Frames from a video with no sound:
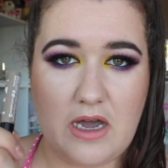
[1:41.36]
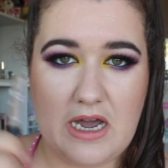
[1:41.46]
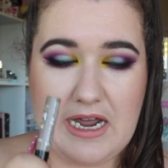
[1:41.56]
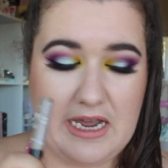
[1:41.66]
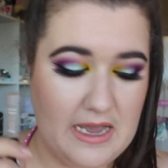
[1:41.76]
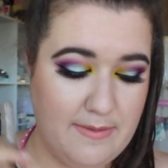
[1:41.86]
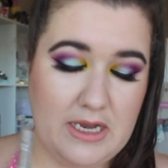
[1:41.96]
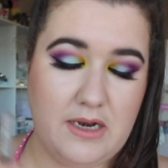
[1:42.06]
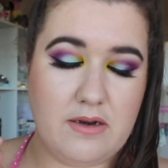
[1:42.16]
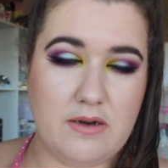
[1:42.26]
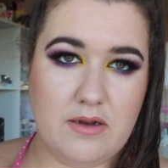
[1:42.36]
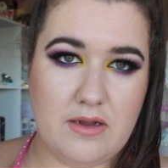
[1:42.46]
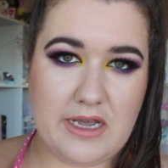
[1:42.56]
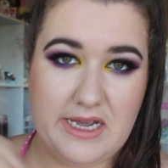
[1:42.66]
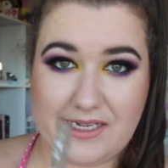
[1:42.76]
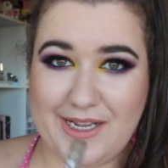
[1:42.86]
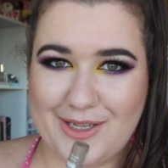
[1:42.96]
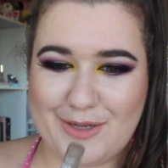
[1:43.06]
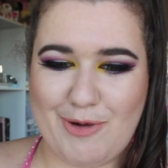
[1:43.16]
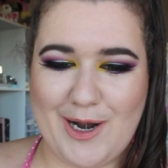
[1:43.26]

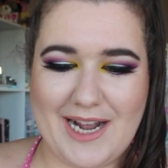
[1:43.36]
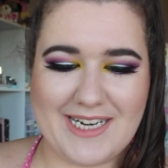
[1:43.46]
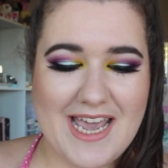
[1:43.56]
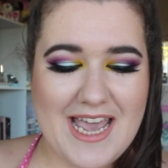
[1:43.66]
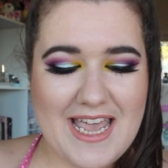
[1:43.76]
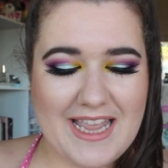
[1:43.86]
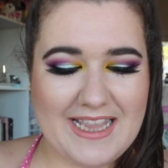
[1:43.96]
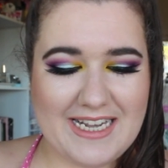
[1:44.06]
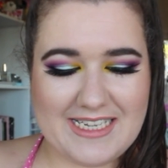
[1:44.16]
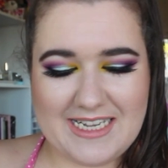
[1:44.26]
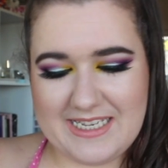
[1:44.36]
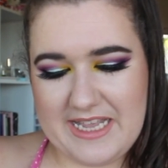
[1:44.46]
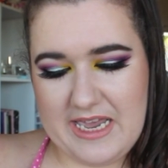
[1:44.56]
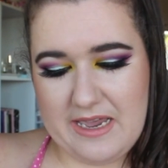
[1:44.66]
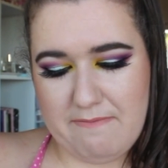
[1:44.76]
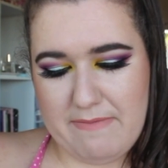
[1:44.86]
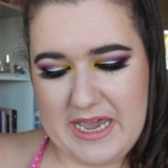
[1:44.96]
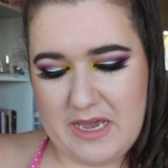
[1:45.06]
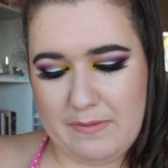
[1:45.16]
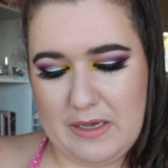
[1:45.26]
Essence product. This is the
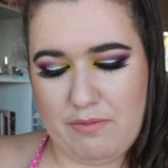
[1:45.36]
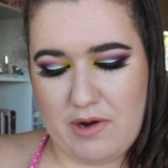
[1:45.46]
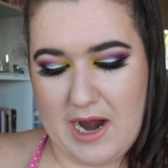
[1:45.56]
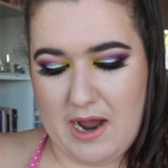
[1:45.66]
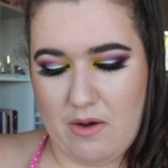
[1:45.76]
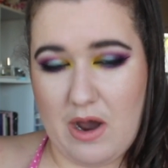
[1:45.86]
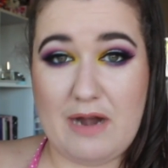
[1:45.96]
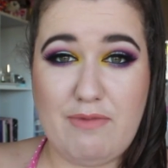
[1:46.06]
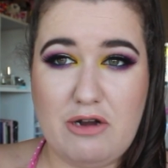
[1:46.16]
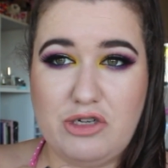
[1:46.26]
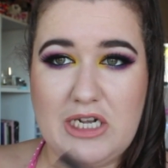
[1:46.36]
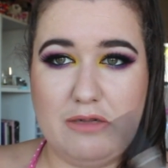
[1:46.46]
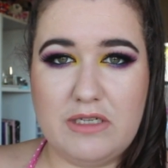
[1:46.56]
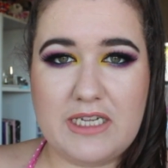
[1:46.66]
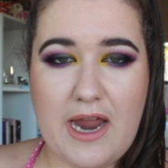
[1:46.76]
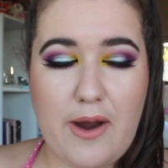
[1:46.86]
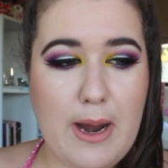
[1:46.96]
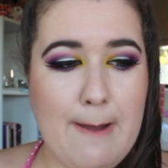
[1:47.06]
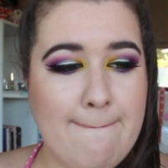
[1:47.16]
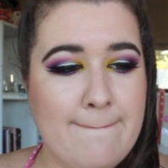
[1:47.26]
Make Me Brow Eyebrow Gel
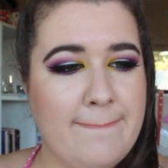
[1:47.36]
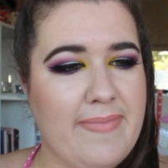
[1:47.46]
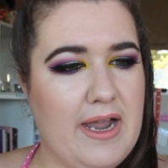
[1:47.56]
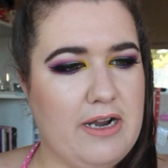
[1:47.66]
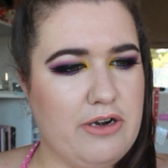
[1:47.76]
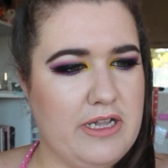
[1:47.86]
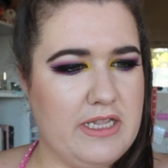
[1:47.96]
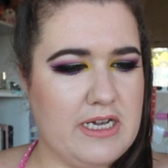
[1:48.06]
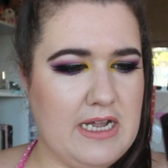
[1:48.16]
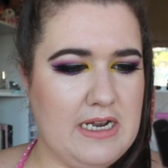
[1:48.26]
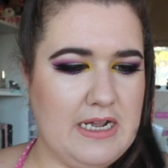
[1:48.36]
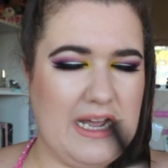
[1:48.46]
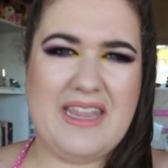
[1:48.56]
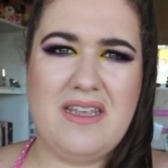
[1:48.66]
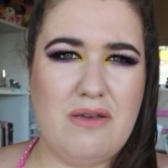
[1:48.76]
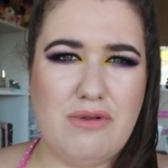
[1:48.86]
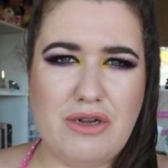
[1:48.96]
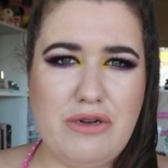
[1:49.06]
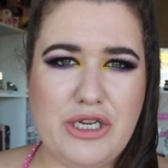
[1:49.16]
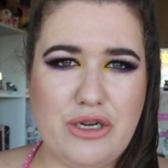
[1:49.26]
Mascara. I got it in the colour, I think there was
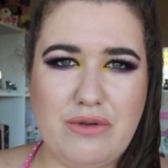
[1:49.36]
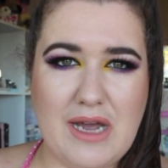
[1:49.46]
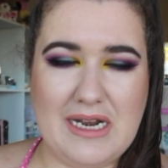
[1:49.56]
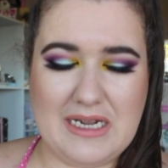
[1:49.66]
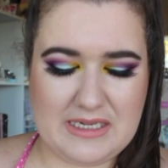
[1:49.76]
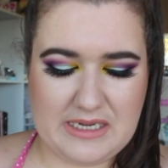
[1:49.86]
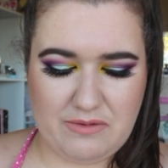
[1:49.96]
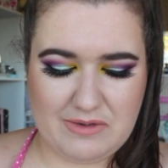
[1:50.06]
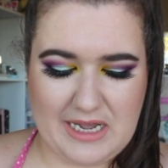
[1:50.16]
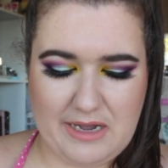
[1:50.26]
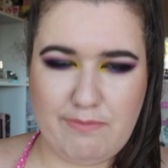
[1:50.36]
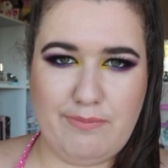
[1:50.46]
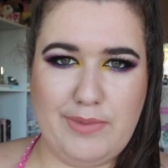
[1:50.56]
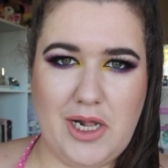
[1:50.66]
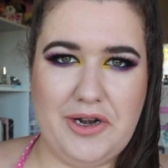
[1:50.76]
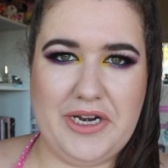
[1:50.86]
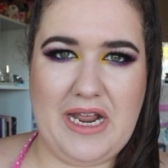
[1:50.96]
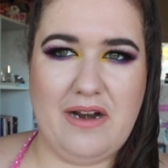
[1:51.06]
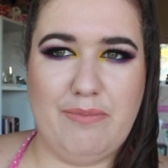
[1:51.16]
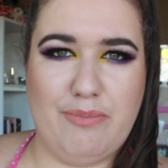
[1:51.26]
only 2 colours, and it was like blonde
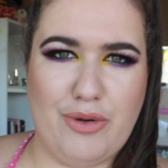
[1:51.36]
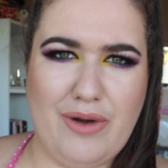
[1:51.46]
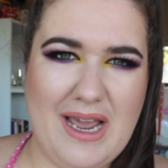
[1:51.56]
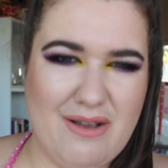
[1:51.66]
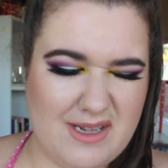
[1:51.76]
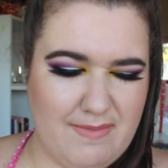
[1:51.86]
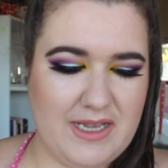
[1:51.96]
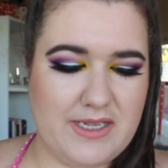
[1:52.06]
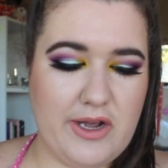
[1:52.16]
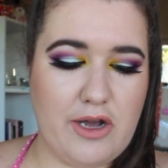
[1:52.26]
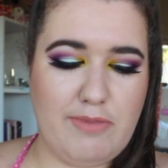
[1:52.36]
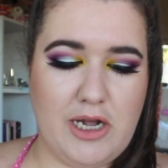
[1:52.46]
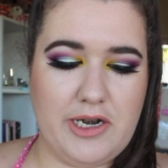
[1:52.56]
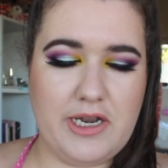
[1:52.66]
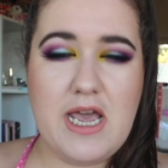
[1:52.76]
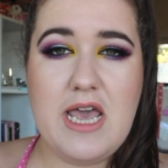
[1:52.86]
and brunette or something. So I got blonde.